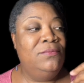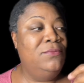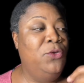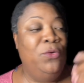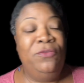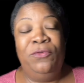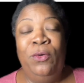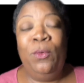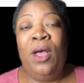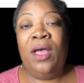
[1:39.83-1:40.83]
going for a
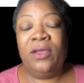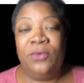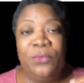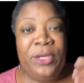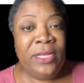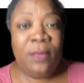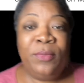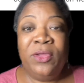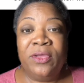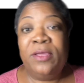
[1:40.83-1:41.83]
walk or reading a
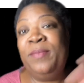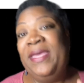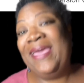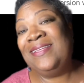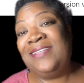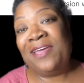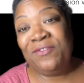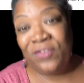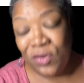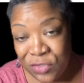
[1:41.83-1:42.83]
book could be a
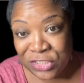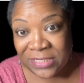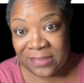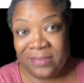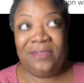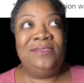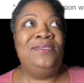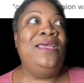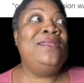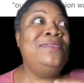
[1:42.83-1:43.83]
diversion. It's
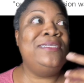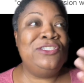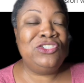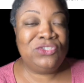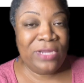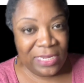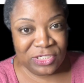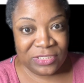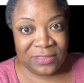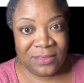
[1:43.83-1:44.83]
not a
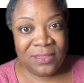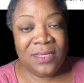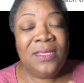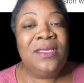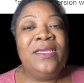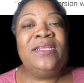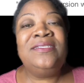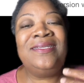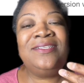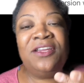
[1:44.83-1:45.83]
distraction. It is
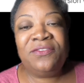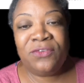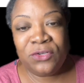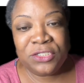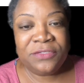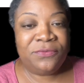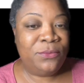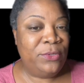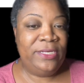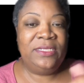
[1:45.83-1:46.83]
a diversion from
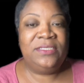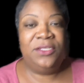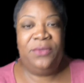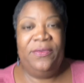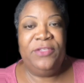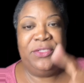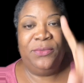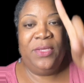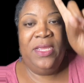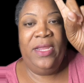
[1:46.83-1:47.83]
what it is that you have to do.
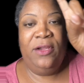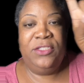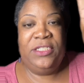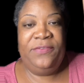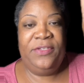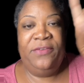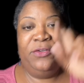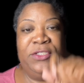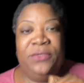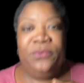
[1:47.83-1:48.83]
Our chief
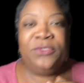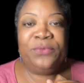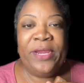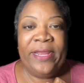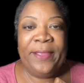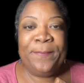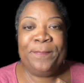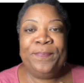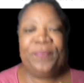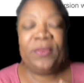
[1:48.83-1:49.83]
diversion was reading.
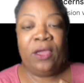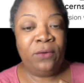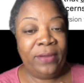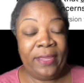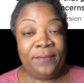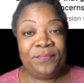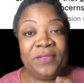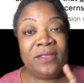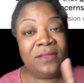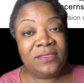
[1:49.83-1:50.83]
All right,
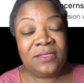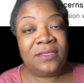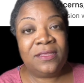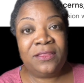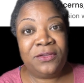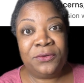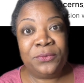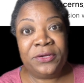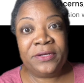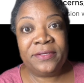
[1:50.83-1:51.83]
let's look at the third
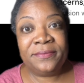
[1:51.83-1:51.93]
word.